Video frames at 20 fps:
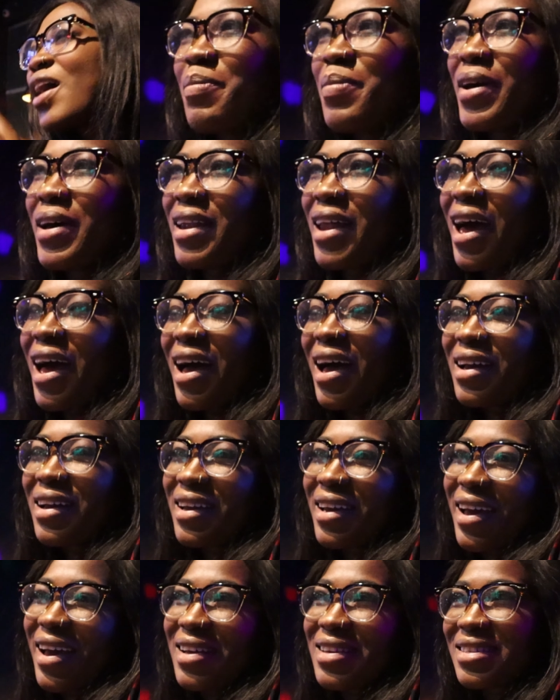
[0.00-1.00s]
But I
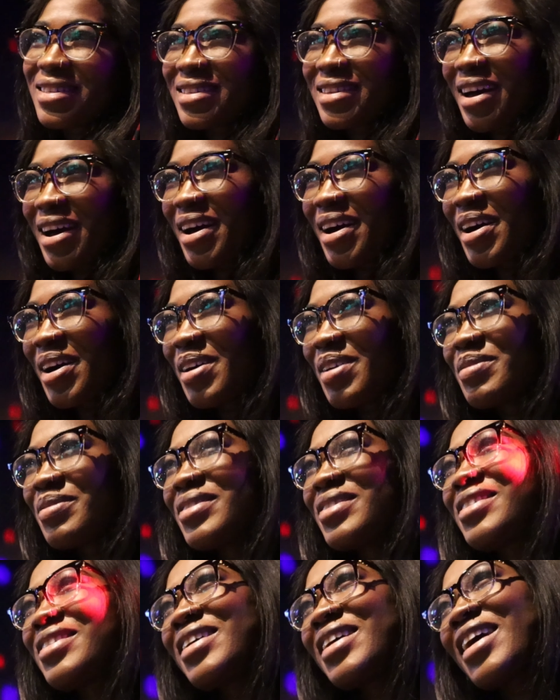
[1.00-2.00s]
can't
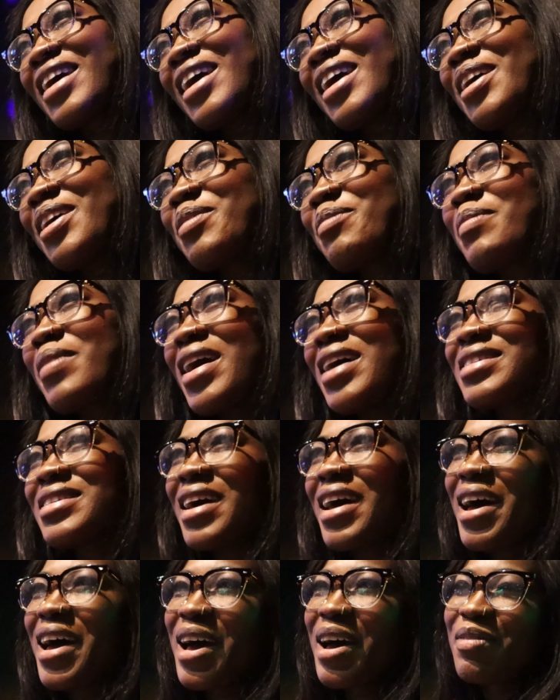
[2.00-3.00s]
stop to keep
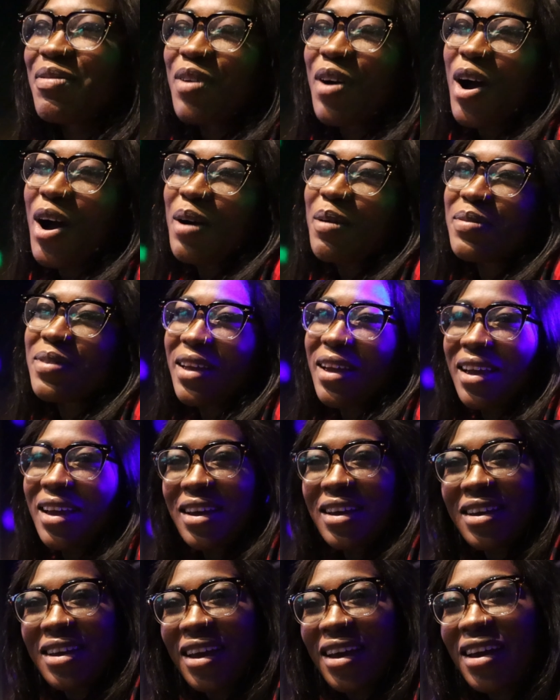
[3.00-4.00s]
myself from
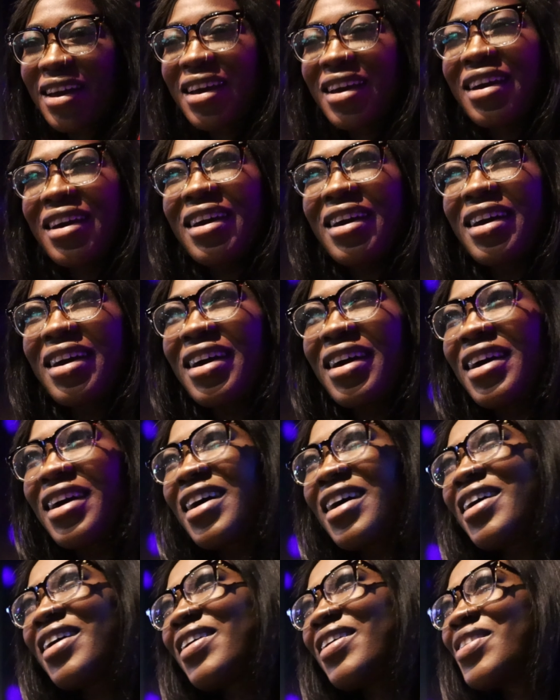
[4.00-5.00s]

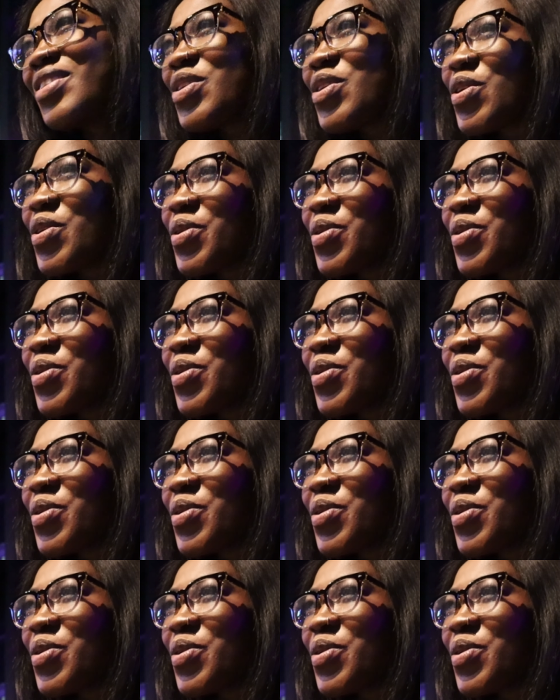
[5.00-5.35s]
thinking. Oh,